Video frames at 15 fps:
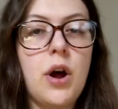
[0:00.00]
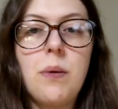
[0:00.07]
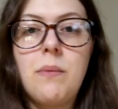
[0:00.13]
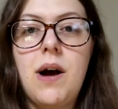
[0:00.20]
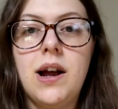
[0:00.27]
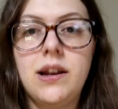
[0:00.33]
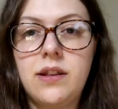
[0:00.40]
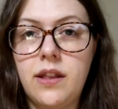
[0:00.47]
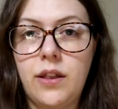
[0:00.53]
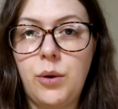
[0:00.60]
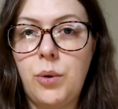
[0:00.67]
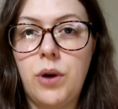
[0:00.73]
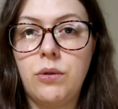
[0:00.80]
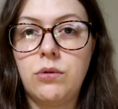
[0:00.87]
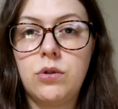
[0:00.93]
If you don't mind that
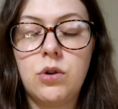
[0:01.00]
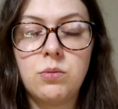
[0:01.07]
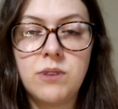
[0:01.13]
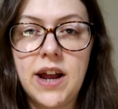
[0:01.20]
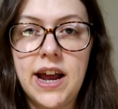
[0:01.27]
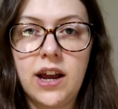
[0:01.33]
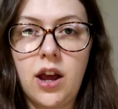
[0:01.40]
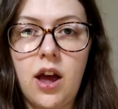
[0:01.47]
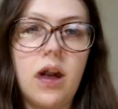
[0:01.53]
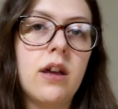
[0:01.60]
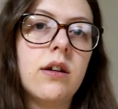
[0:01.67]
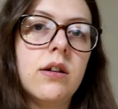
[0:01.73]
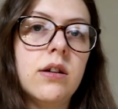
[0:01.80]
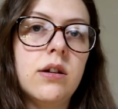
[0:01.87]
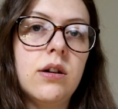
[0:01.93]
they won't come near you
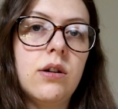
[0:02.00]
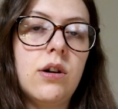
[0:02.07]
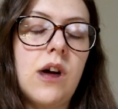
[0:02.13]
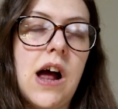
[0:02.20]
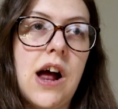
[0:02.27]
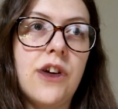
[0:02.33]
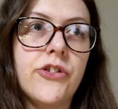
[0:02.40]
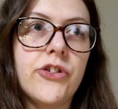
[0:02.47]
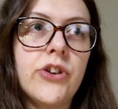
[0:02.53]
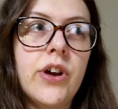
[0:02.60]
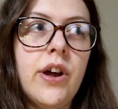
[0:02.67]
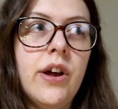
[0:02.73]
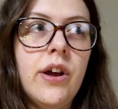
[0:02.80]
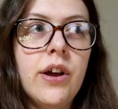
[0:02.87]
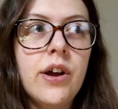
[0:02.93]
and
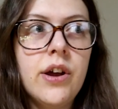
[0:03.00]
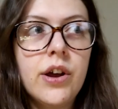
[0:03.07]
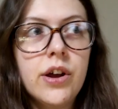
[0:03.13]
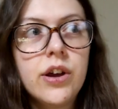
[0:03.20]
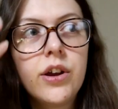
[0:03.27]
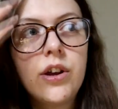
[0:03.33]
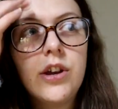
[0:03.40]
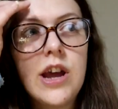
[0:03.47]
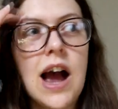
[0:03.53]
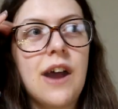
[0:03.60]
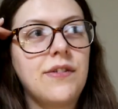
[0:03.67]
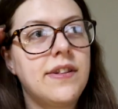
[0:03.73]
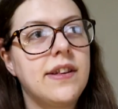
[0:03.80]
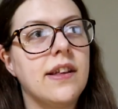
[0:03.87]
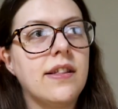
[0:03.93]
you
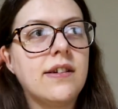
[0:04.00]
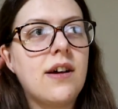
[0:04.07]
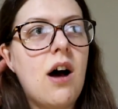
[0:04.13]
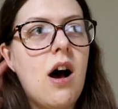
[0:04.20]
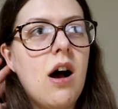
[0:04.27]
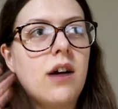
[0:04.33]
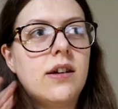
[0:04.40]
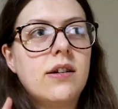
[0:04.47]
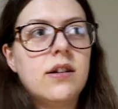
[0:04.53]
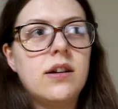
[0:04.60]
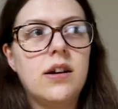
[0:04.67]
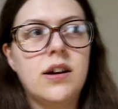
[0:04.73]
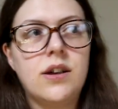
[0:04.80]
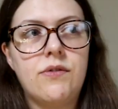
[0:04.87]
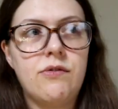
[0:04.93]
have to sit in the dark
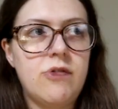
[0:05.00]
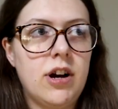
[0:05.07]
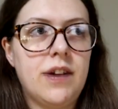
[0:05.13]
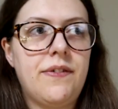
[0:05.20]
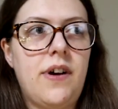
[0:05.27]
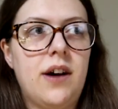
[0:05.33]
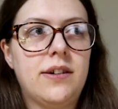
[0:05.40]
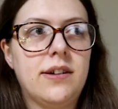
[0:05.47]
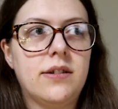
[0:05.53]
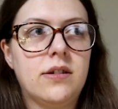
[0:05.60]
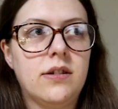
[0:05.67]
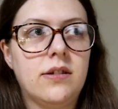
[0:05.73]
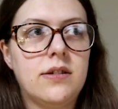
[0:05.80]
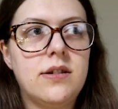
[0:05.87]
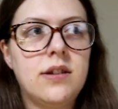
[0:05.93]
at a really far
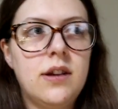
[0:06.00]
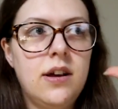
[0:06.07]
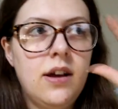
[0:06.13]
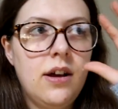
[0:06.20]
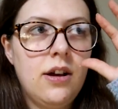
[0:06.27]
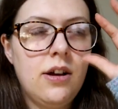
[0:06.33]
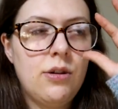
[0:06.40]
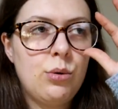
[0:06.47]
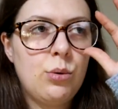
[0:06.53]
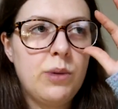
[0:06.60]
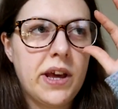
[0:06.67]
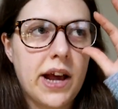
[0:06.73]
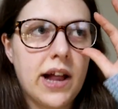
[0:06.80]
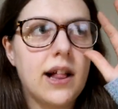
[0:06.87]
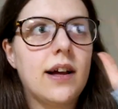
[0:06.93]
distance
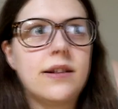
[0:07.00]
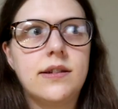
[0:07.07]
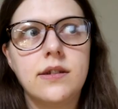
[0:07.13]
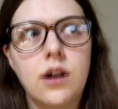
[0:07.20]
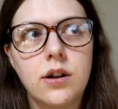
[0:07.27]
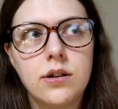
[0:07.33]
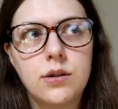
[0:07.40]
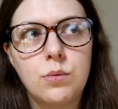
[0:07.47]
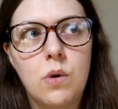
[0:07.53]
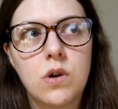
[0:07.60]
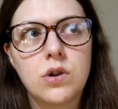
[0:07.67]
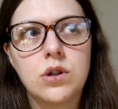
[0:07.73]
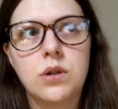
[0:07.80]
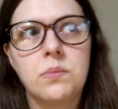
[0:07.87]
with your glasses on to watch